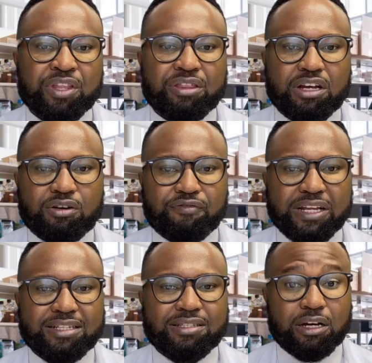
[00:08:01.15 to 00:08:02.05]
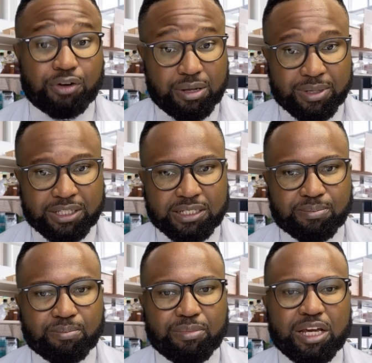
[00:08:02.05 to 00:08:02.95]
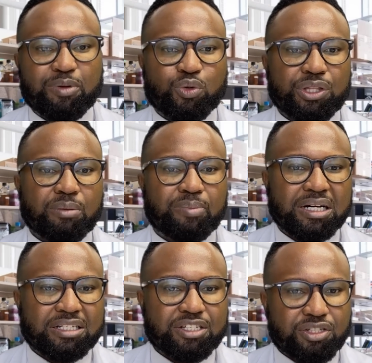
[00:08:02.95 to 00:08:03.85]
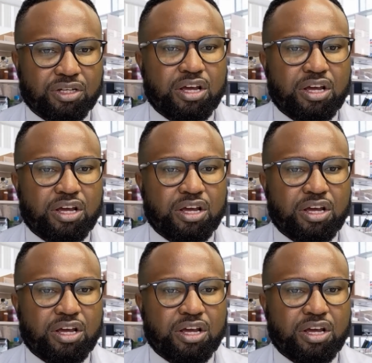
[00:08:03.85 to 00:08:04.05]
that reflects the agreements made between the parties